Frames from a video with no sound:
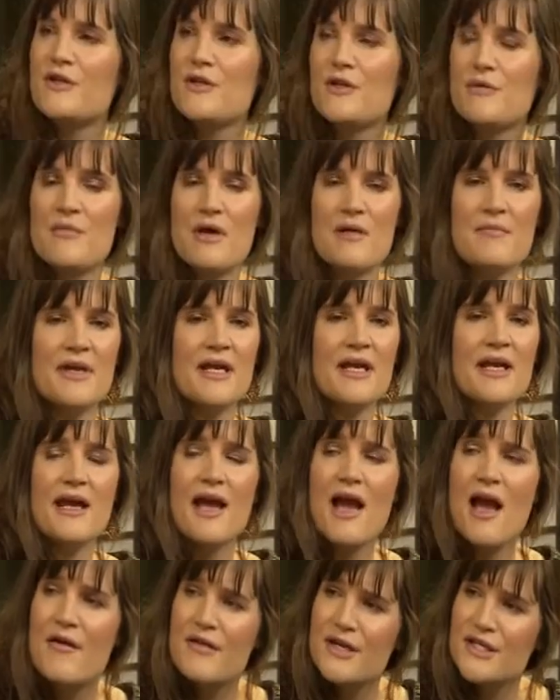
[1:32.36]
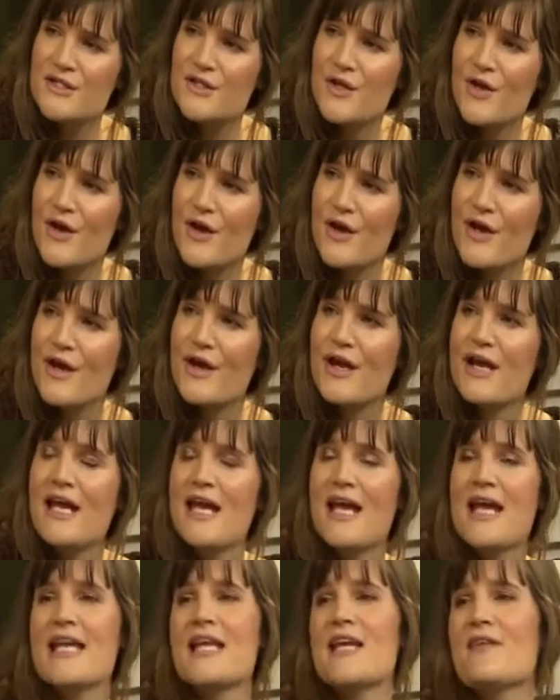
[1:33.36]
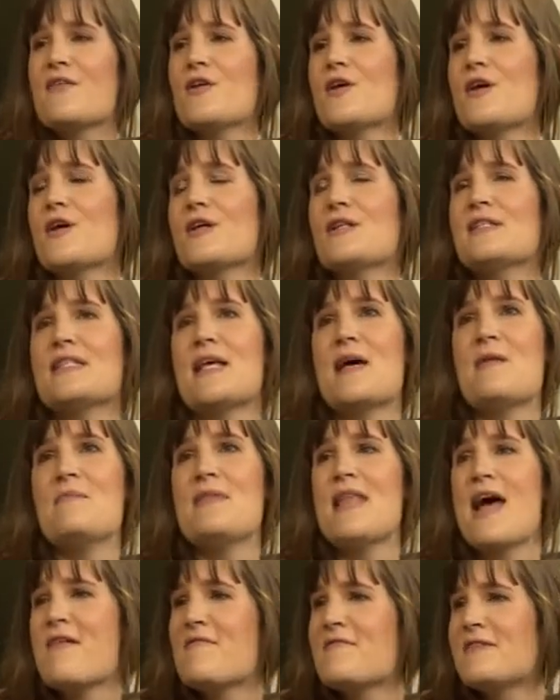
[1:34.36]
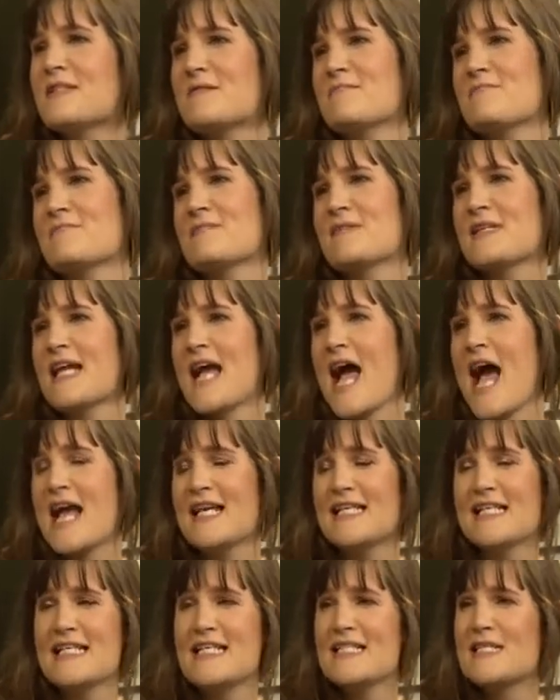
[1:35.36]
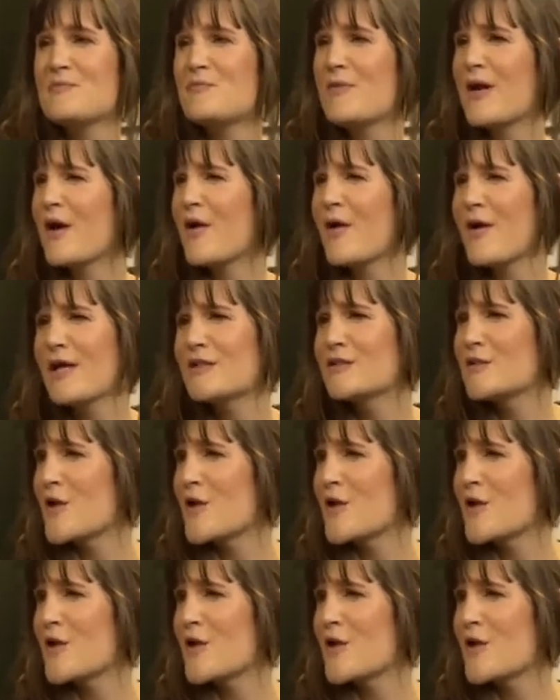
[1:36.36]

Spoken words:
a new mum, encourage her, give her some love, some kindness, bring her a